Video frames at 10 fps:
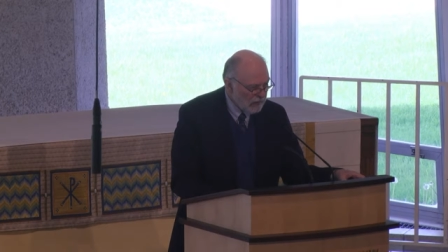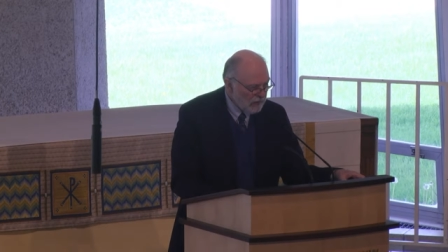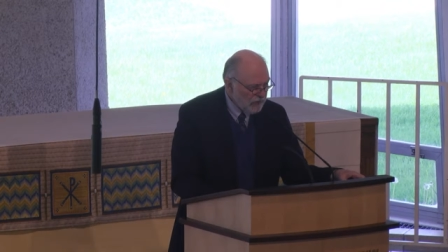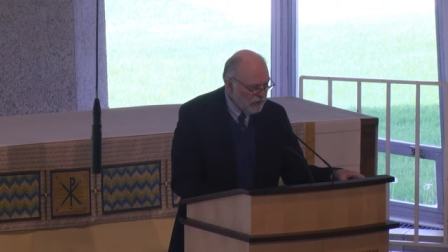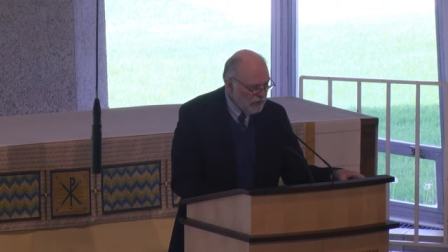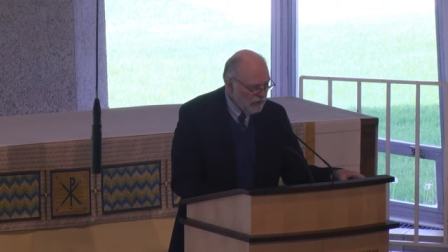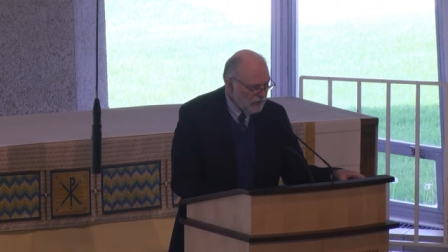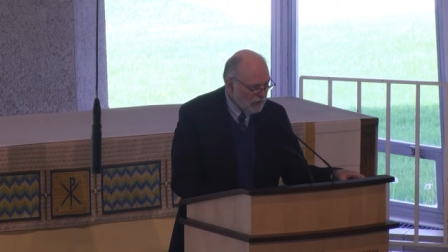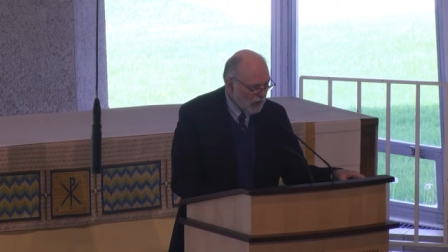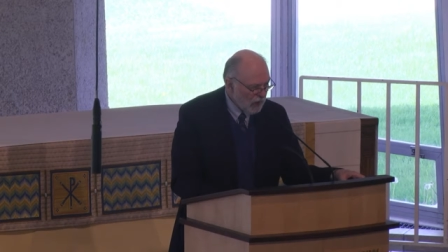This
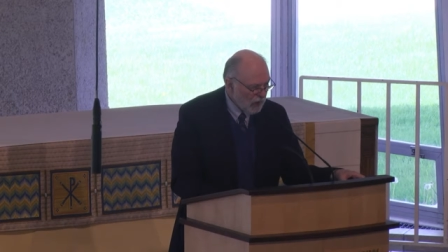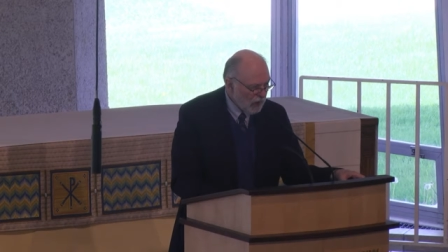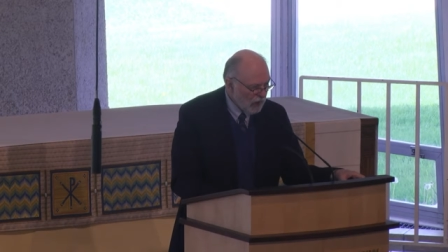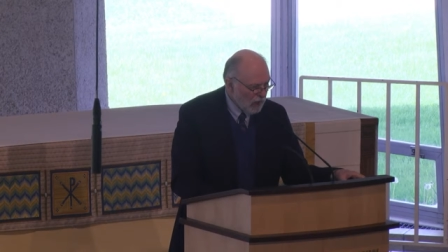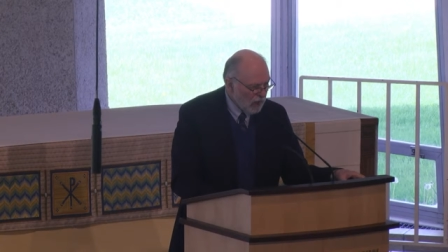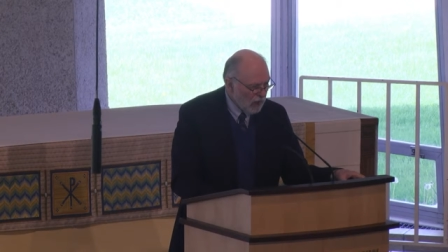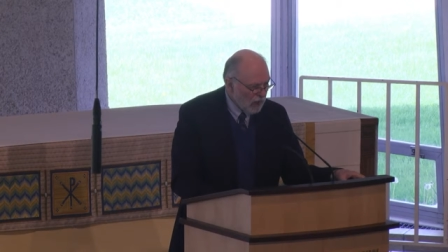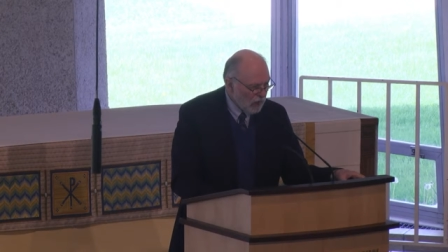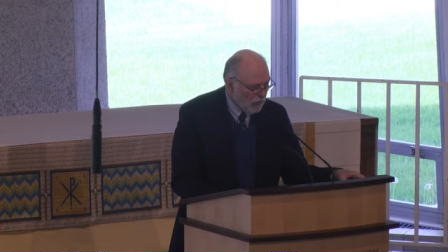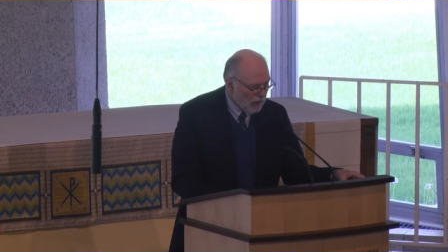is
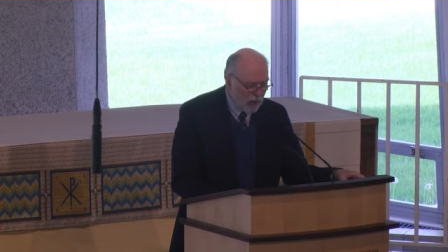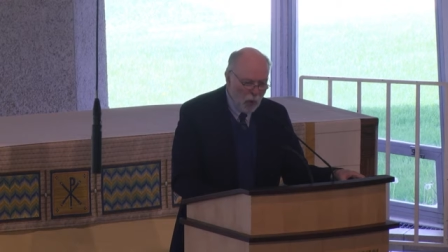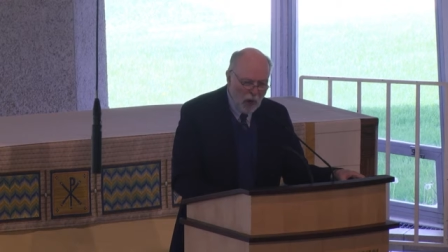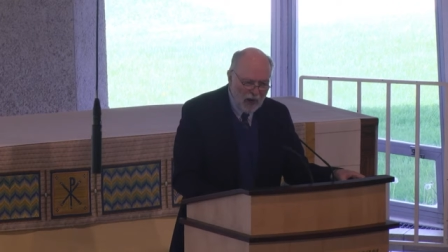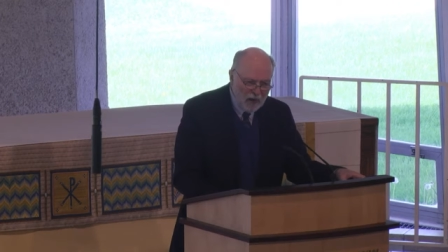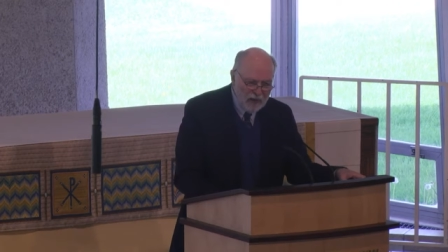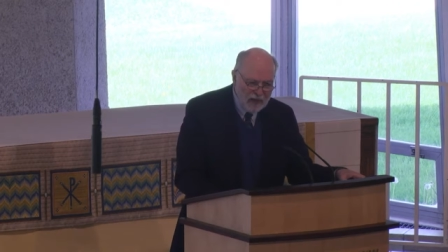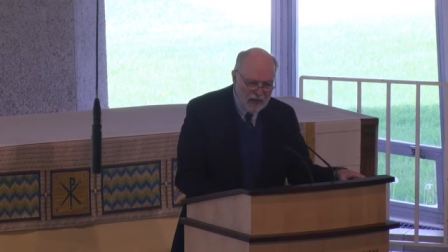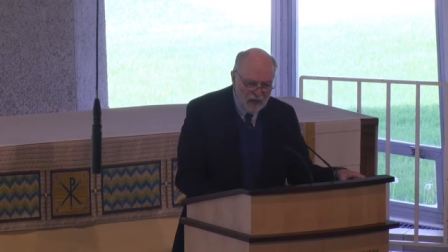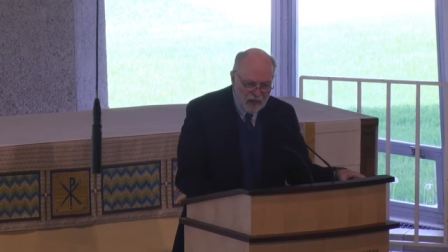
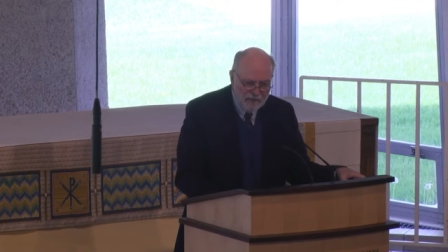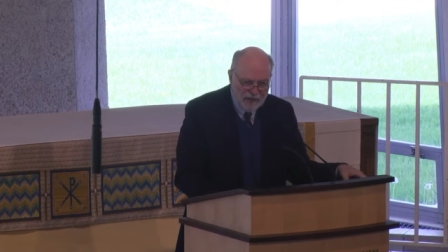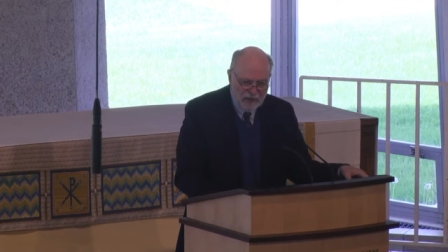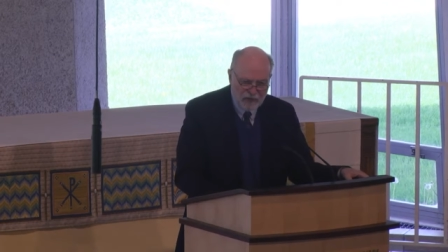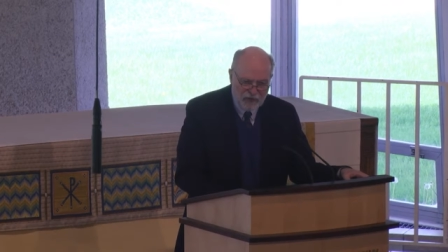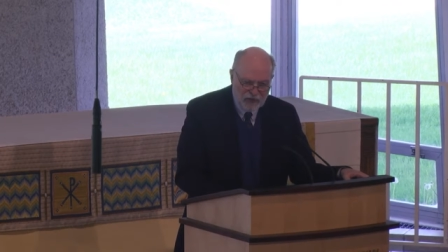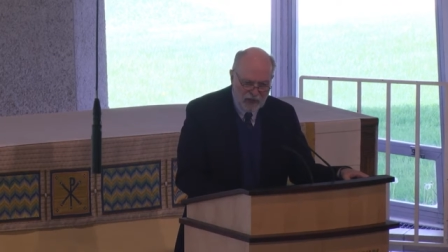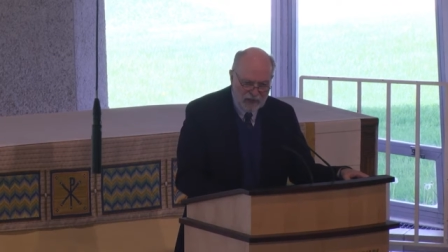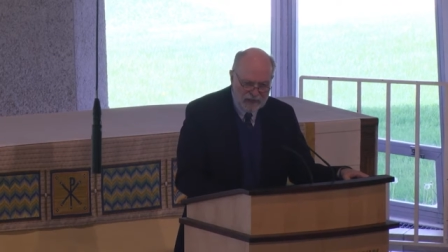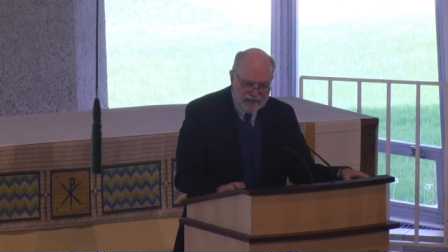requiring of us
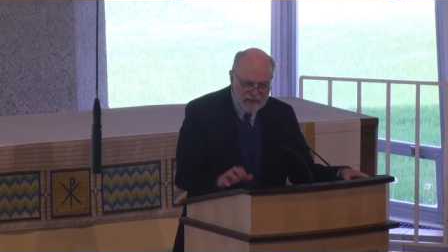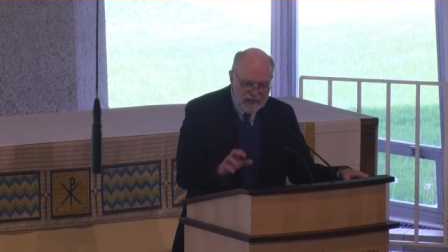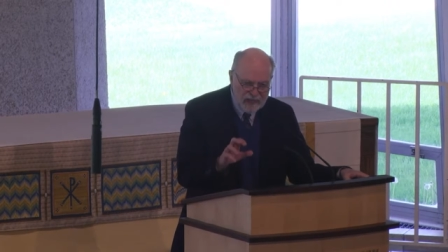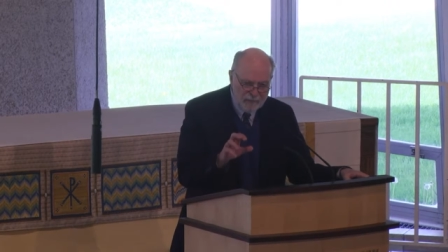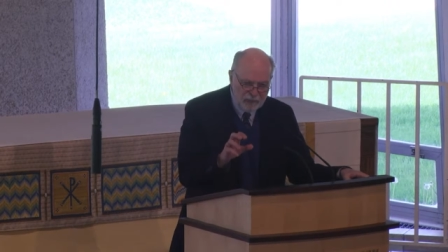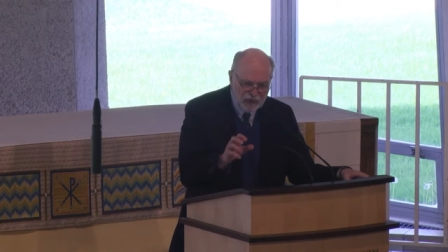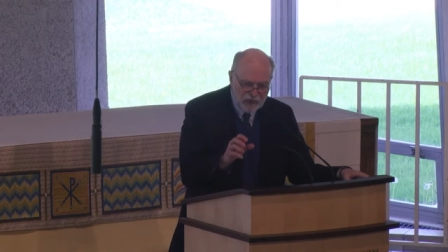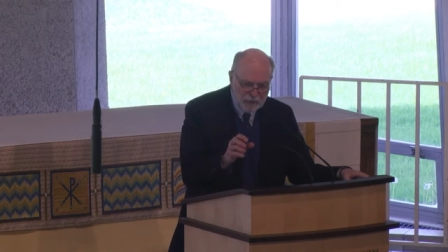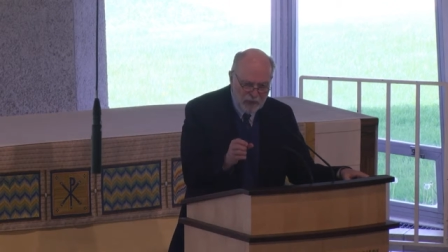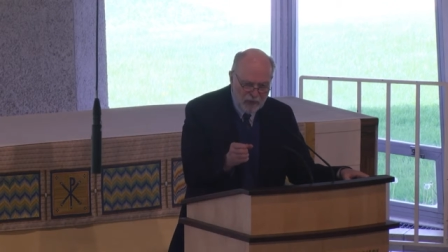a deep
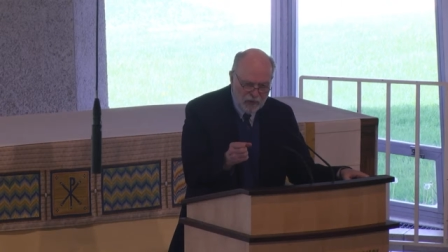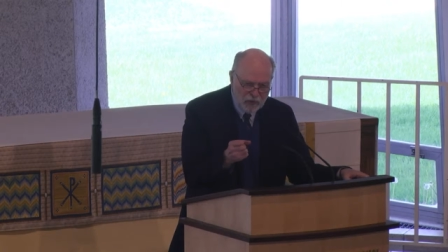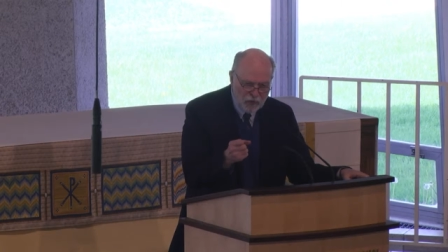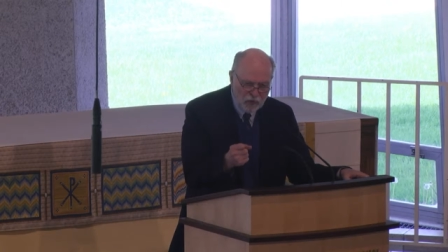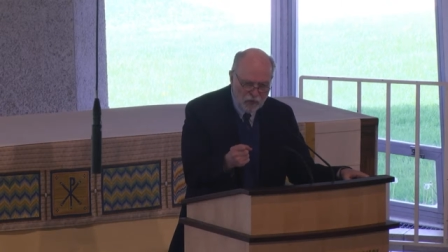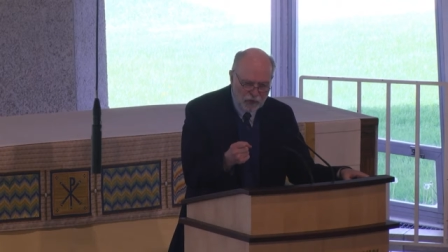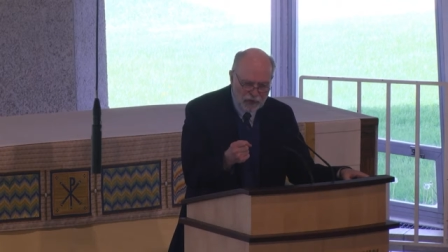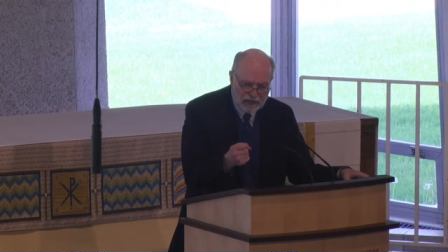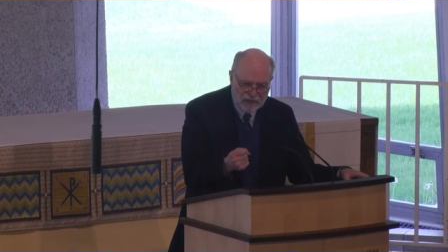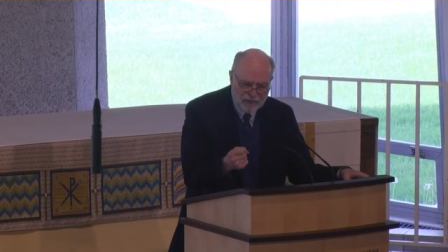spiritual
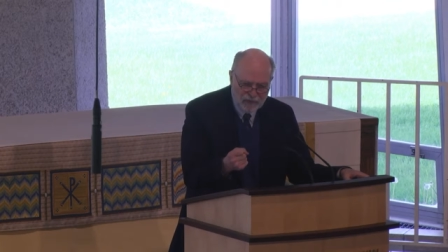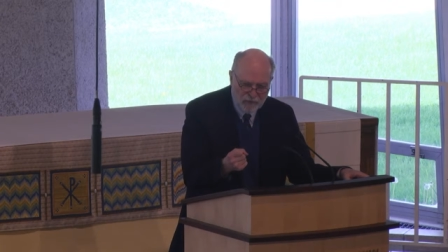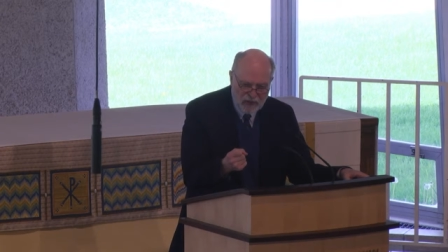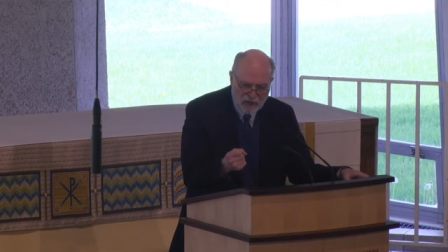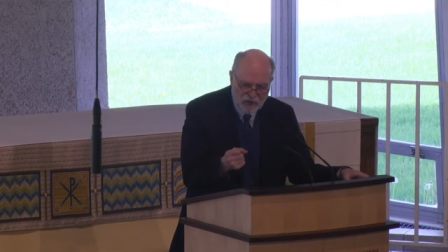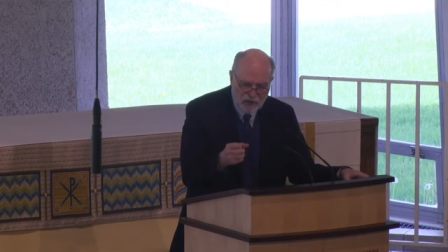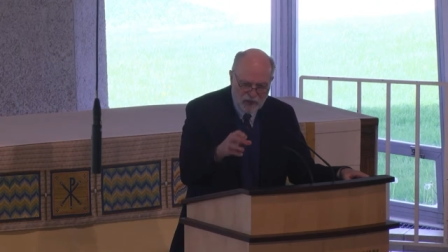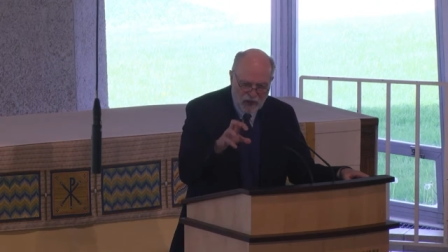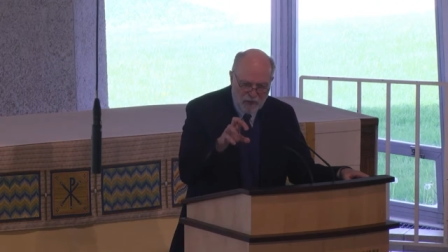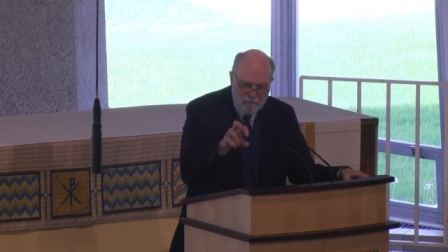
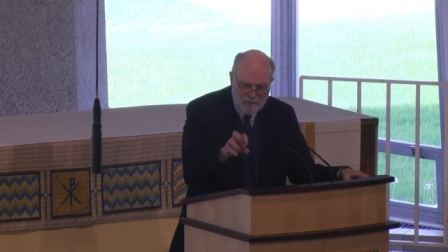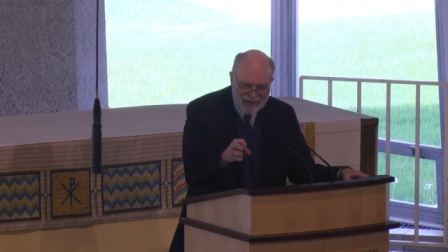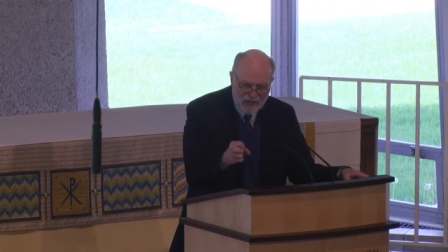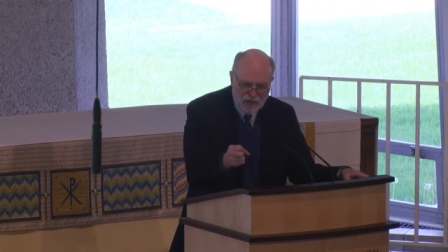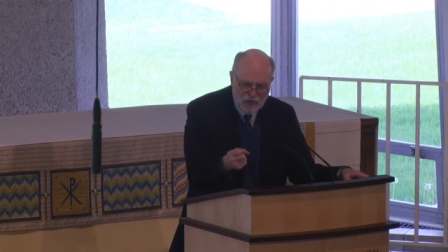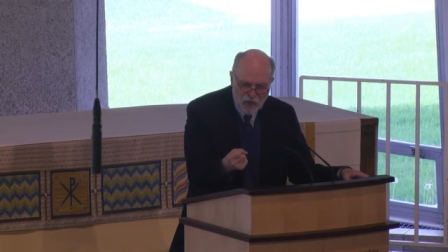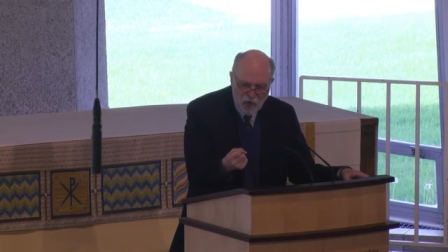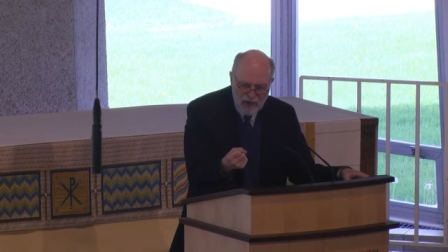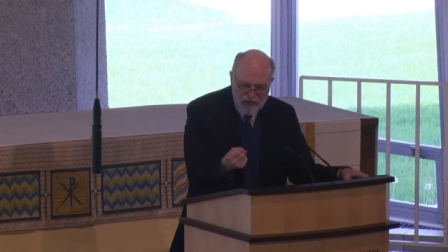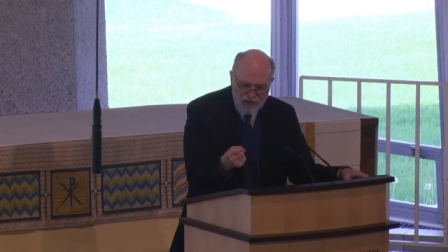transformation, a
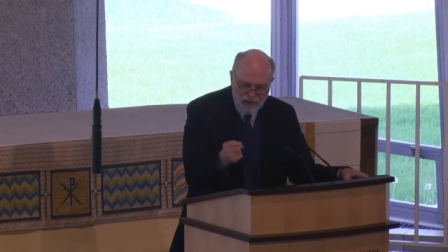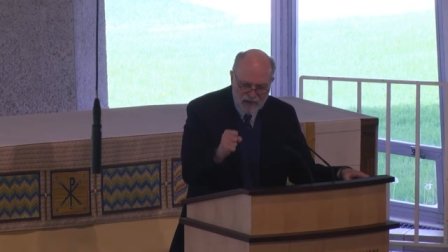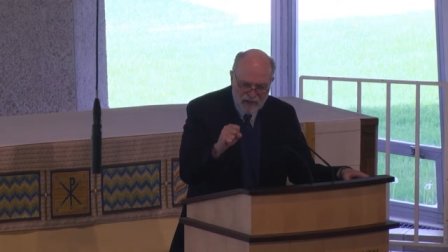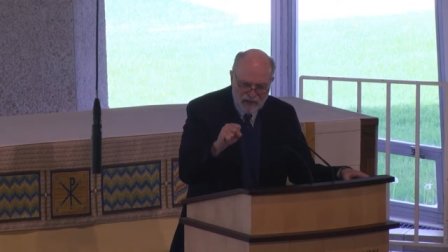metanoia,